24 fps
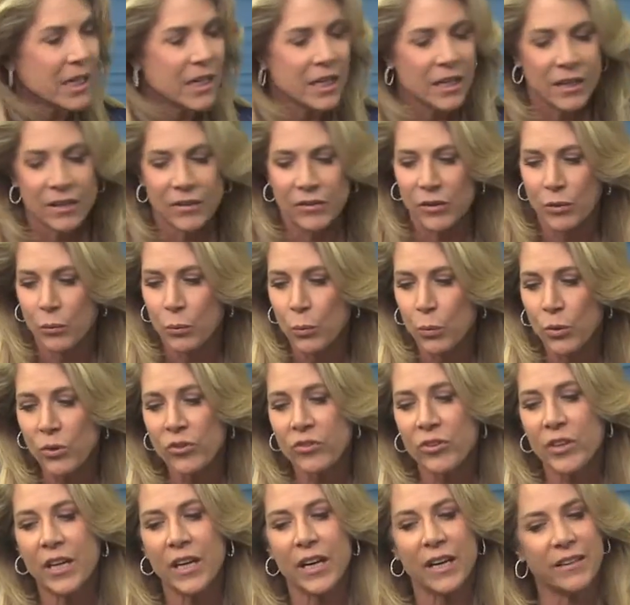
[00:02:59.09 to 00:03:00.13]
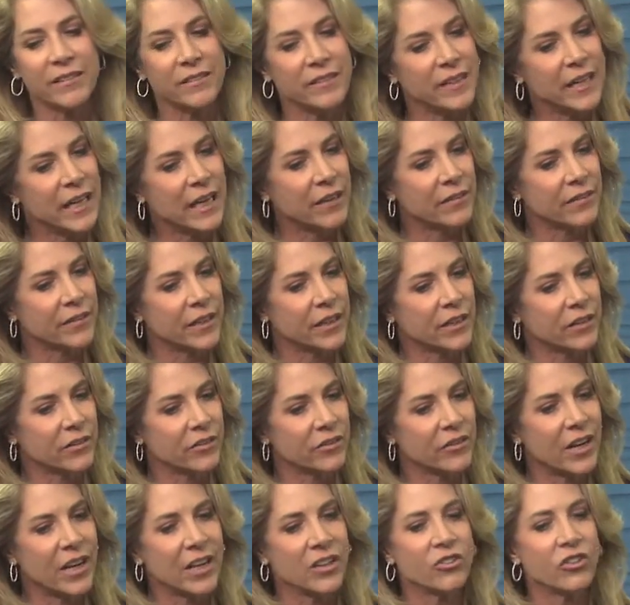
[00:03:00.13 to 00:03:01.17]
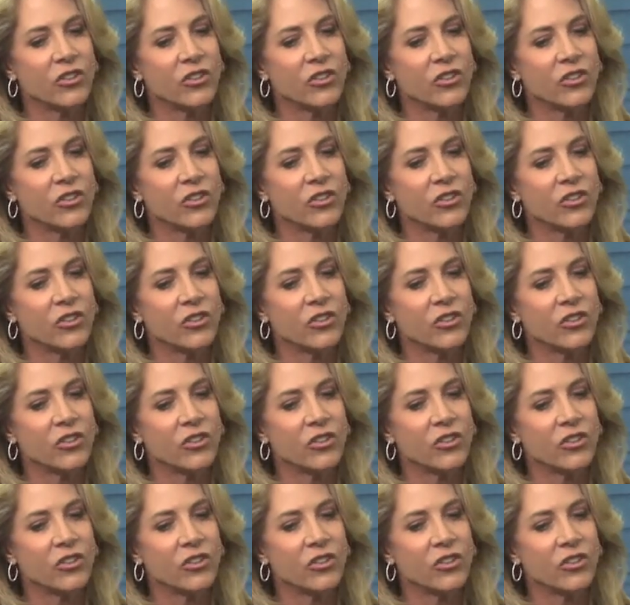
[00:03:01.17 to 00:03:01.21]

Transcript: Because the worst thing I see out there is not